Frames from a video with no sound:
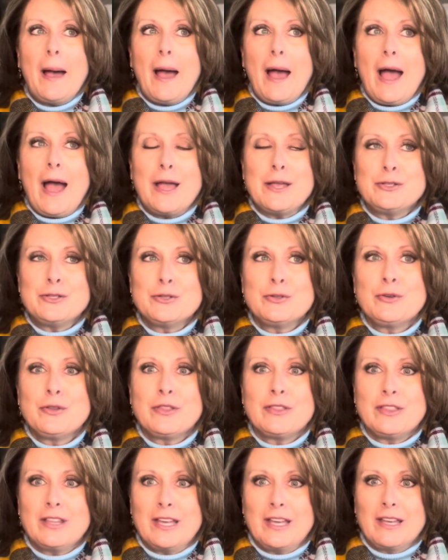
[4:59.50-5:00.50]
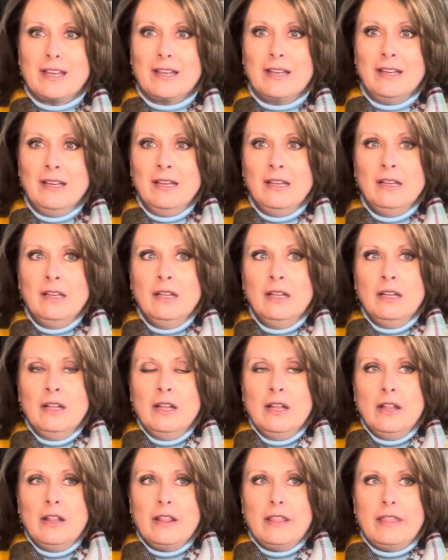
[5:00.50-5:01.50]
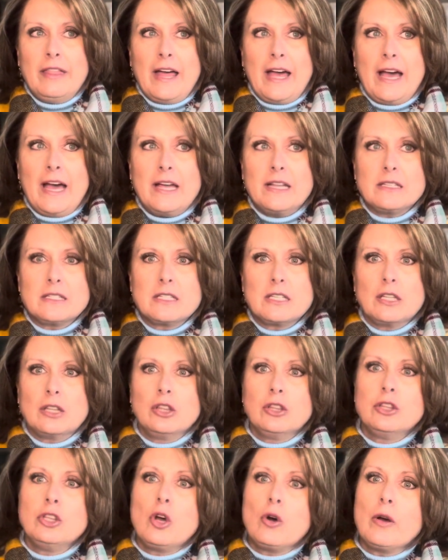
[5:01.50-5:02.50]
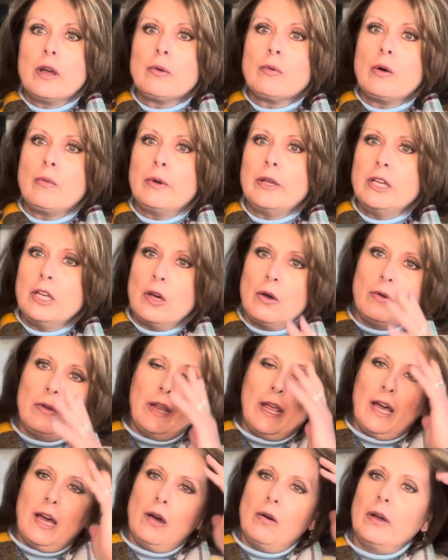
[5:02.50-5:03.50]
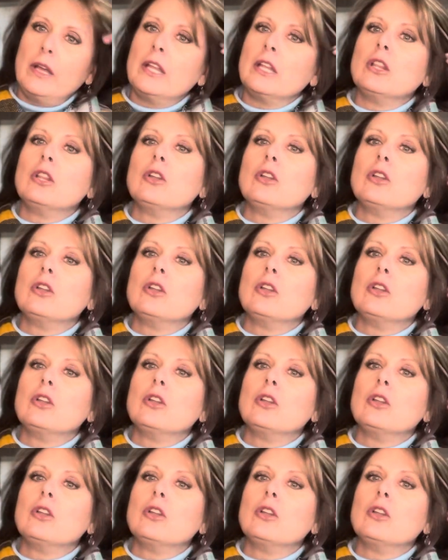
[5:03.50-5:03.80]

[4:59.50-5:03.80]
I do think that knowing what we know now and